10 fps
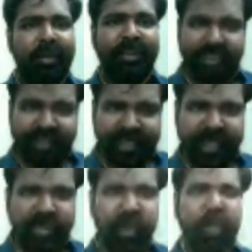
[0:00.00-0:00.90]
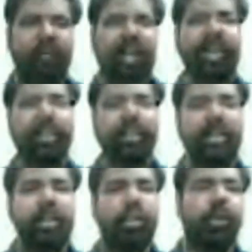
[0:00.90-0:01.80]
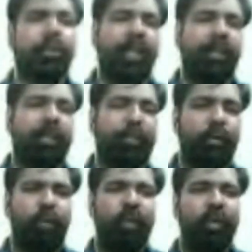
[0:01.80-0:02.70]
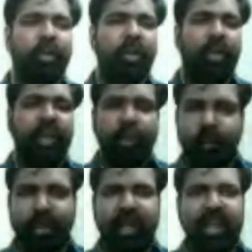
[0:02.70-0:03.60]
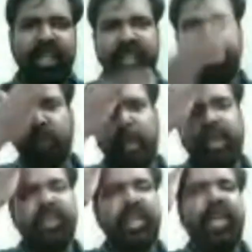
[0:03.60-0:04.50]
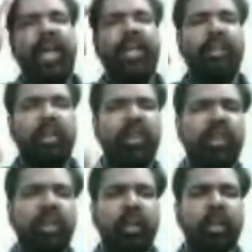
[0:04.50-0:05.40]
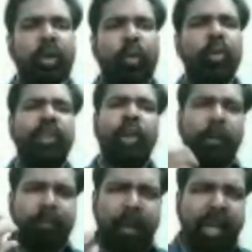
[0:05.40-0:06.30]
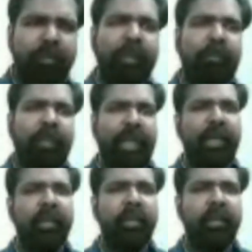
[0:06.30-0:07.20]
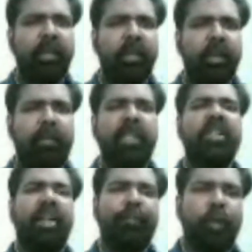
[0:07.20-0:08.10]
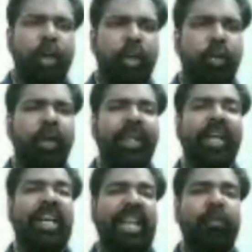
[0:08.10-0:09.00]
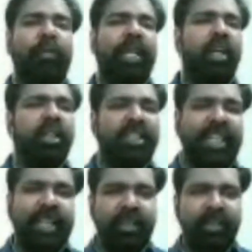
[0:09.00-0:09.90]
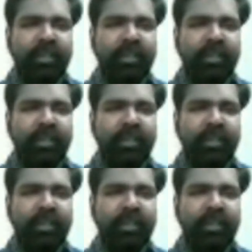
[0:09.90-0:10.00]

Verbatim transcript: Just in case you have read that play before, you would realize that Yorick is a character who's not part of that play, but is referred to in a grave digger scene.